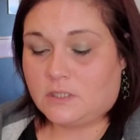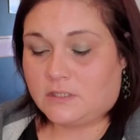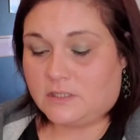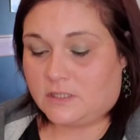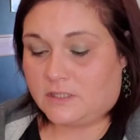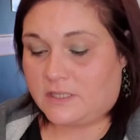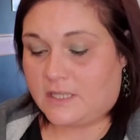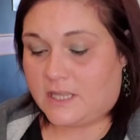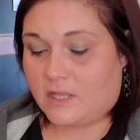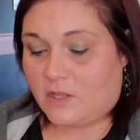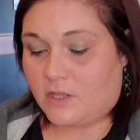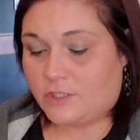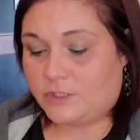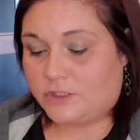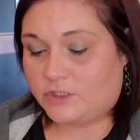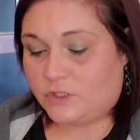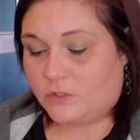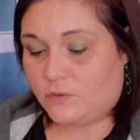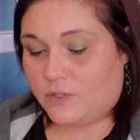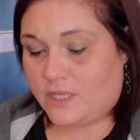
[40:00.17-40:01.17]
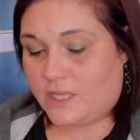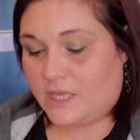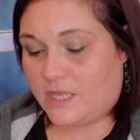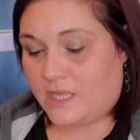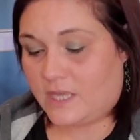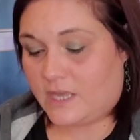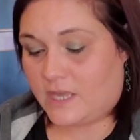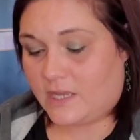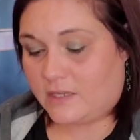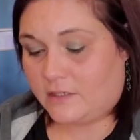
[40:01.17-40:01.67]
then they also
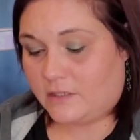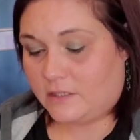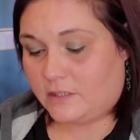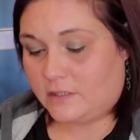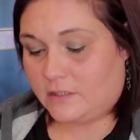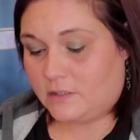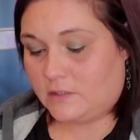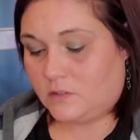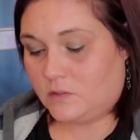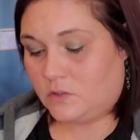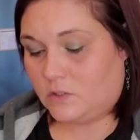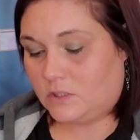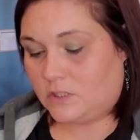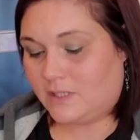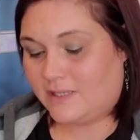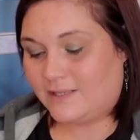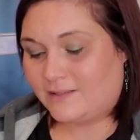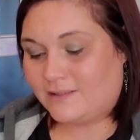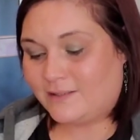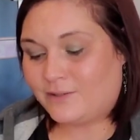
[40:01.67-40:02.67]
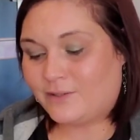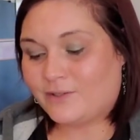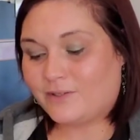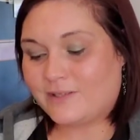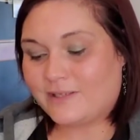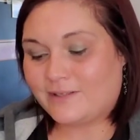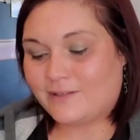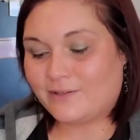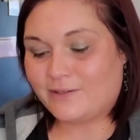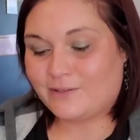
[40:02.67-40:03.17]
had, they look
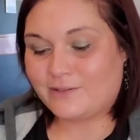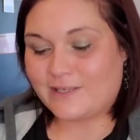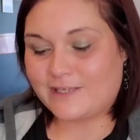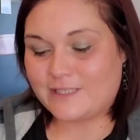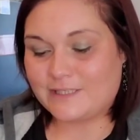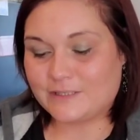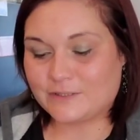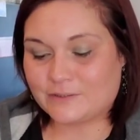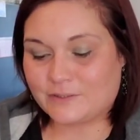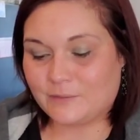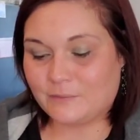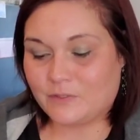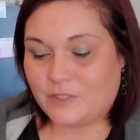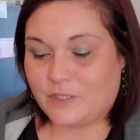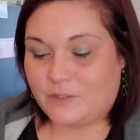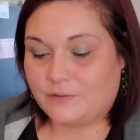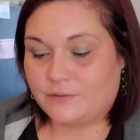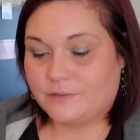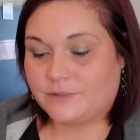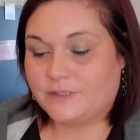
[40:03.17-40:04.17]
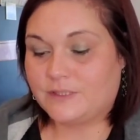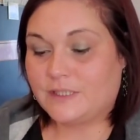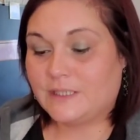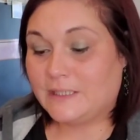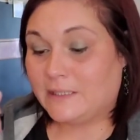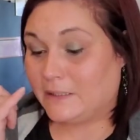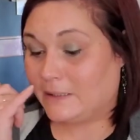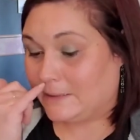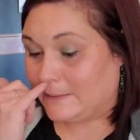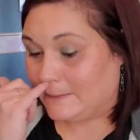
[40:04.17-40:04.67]
like little ice cream cones.
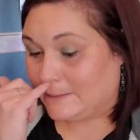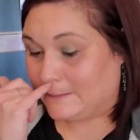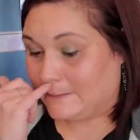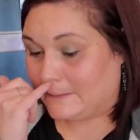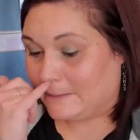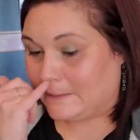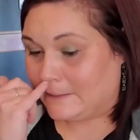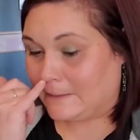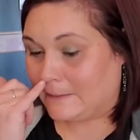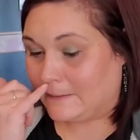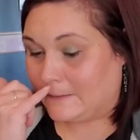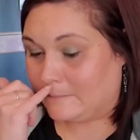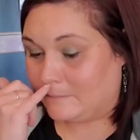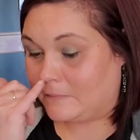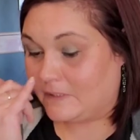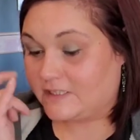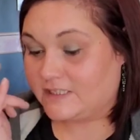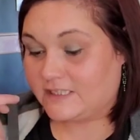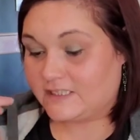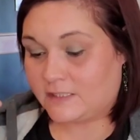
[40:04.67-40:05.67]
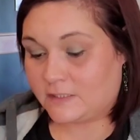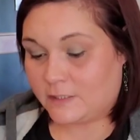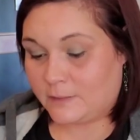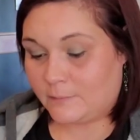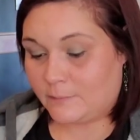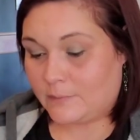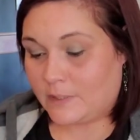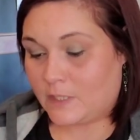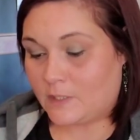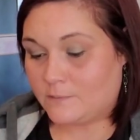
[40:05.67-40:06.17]
Um, this is a
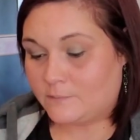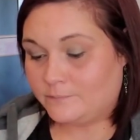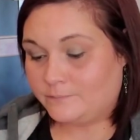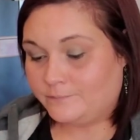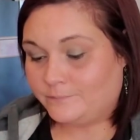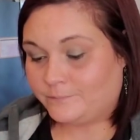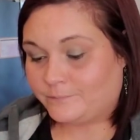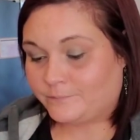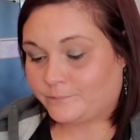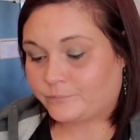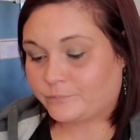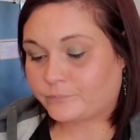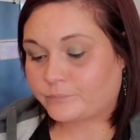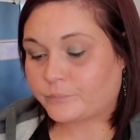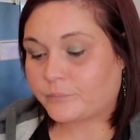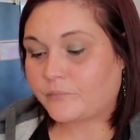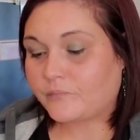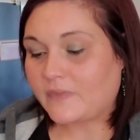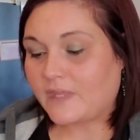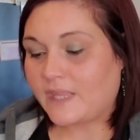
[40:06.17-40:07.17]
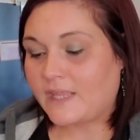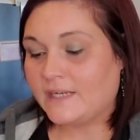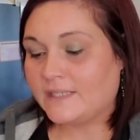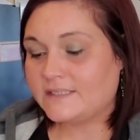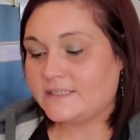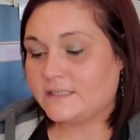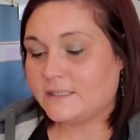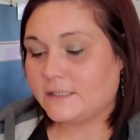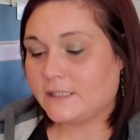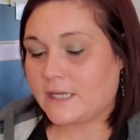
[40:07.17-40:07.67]
lip balm.
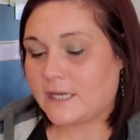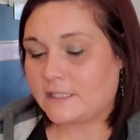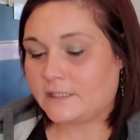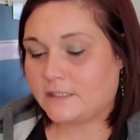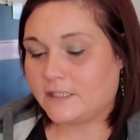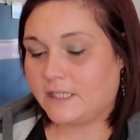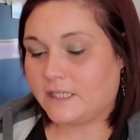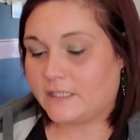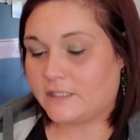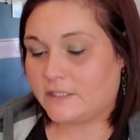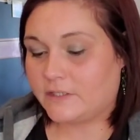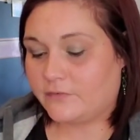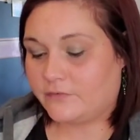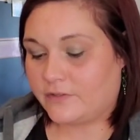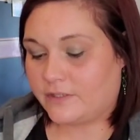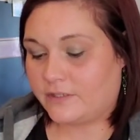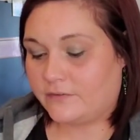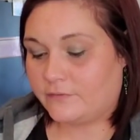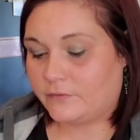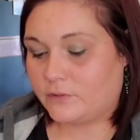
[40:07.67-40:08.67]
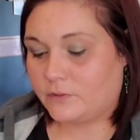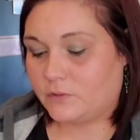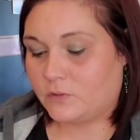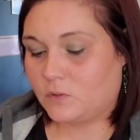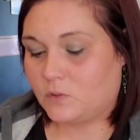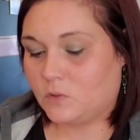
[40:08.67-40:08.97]
It's in the cotton candy flavor.